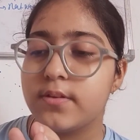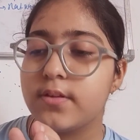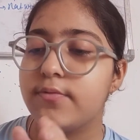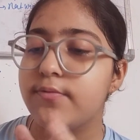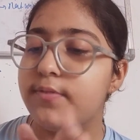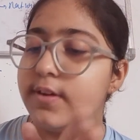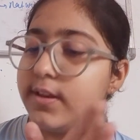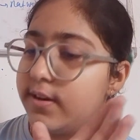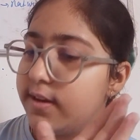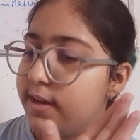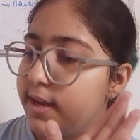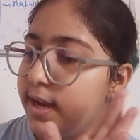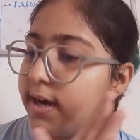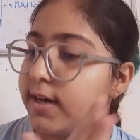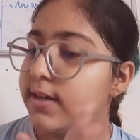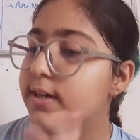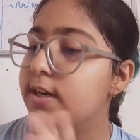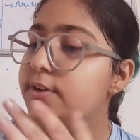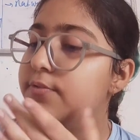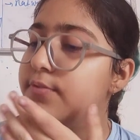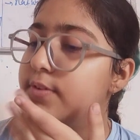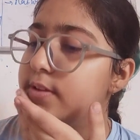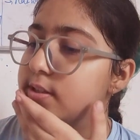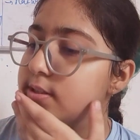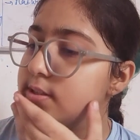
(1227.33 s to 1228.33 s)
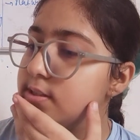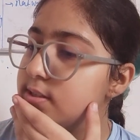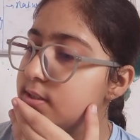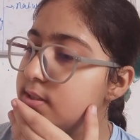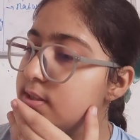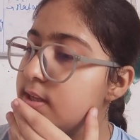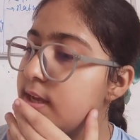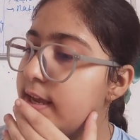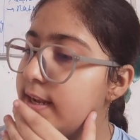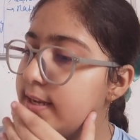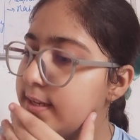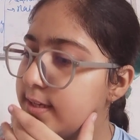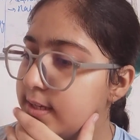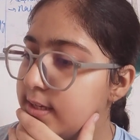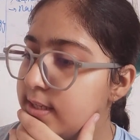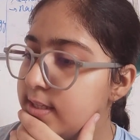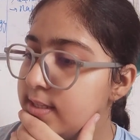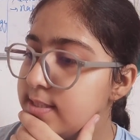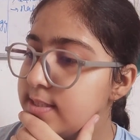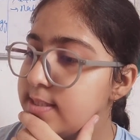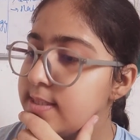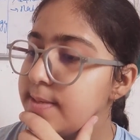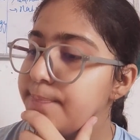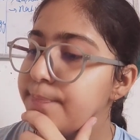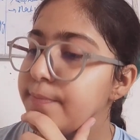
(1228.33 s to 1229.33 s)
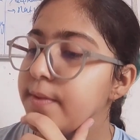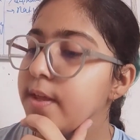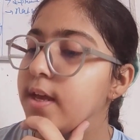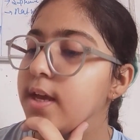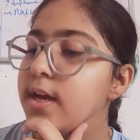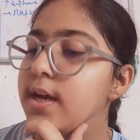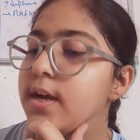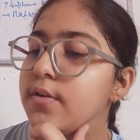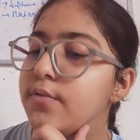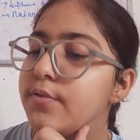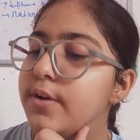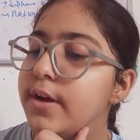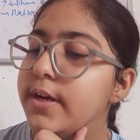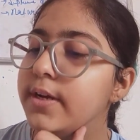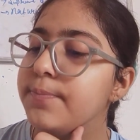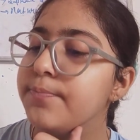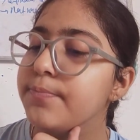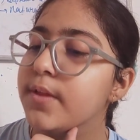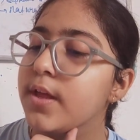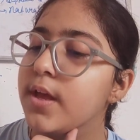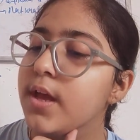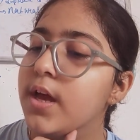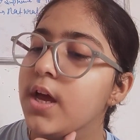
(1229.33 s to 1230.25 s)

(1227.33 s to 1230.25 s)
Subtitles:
when reacted with alkalis, right?